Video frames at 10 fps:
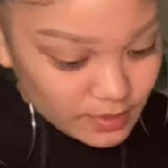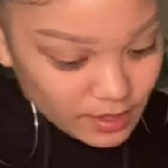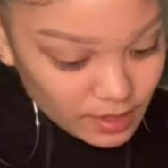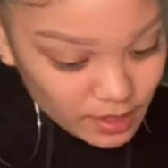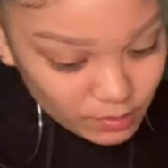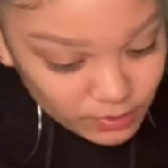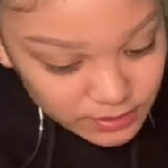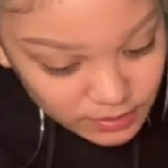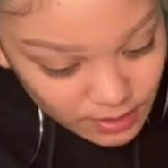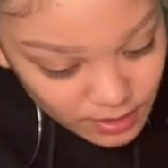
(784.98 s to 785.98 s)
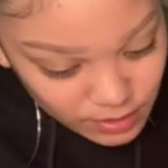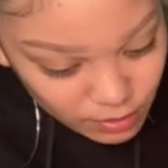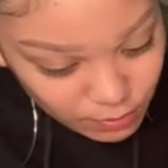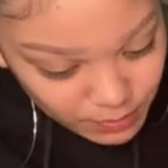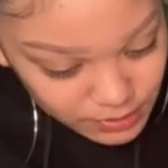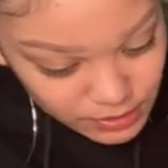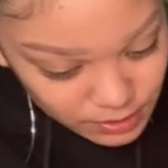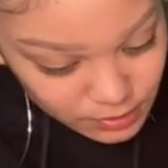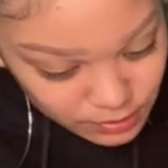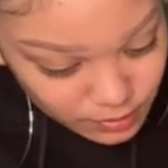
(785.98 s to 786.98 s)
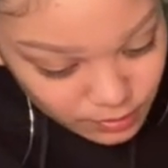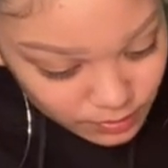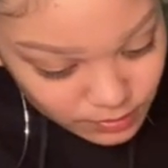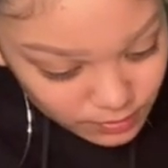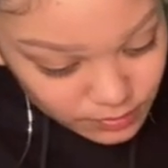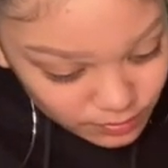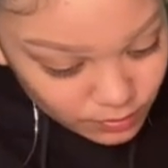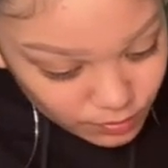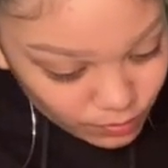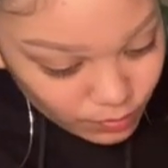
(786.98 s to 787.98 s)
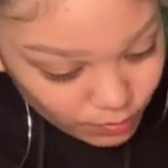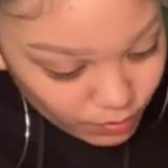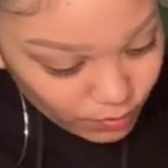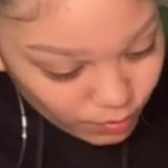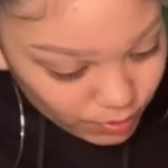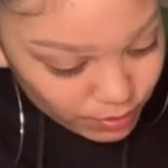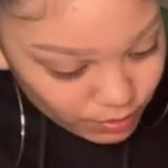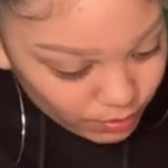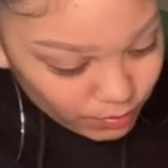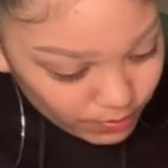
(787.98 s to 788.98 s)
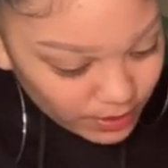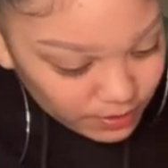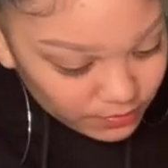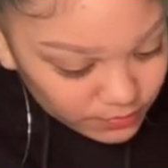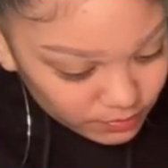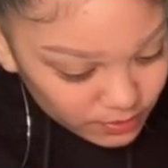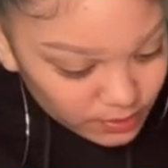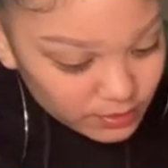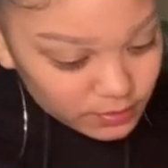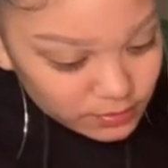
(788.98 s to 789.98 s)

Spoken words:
And once again, no particular order or way of doing this.